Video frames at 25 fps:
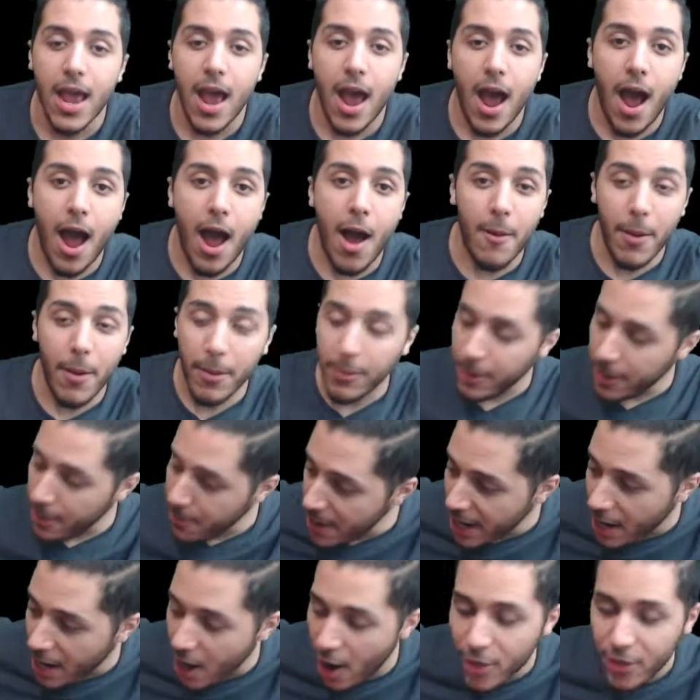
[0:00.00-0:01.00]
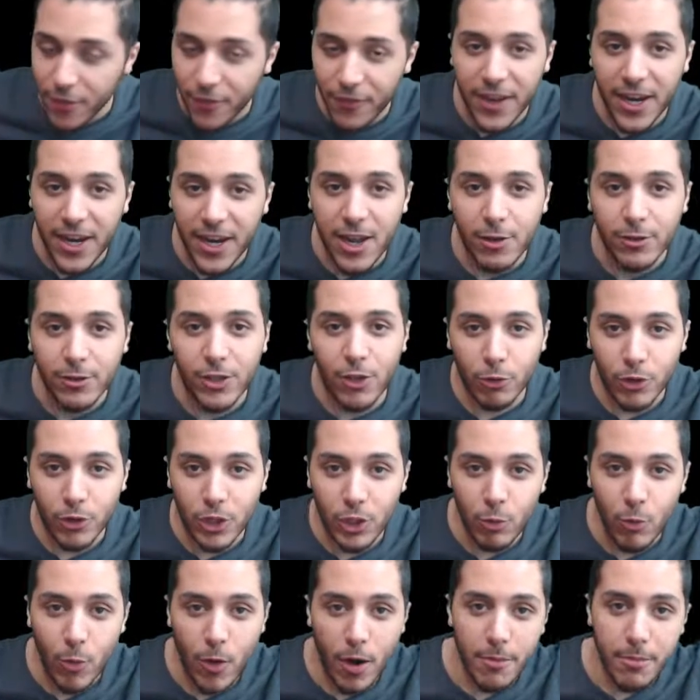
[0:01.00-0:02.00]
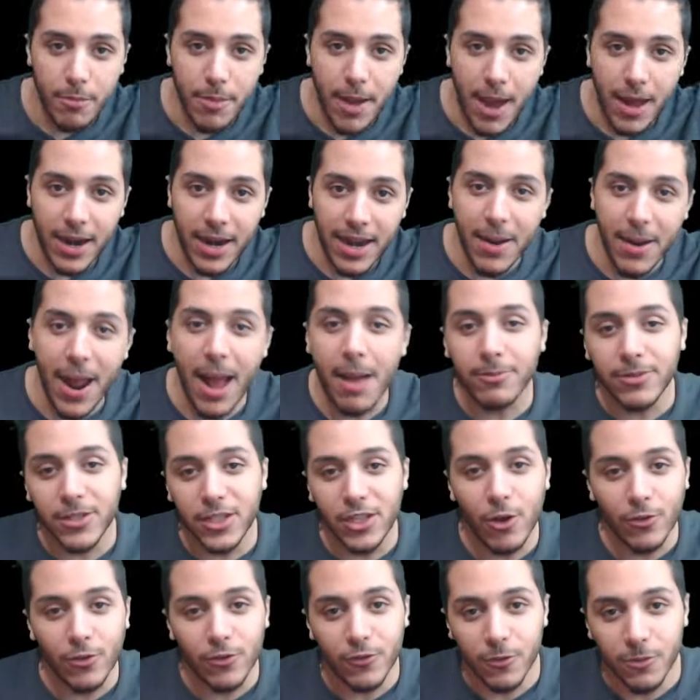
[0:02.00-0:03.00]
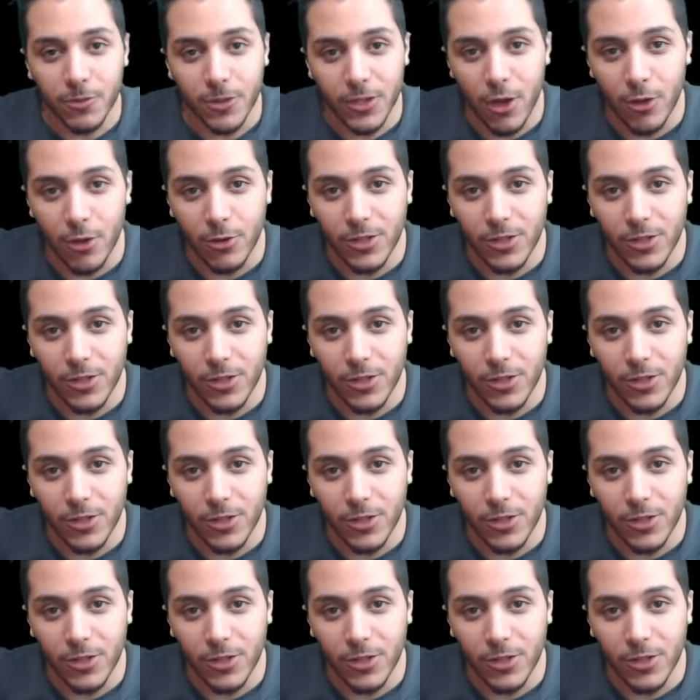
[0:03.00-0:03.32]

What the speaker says: I'm gonna make other videos, don't you worry about it. I'm Snows from Snows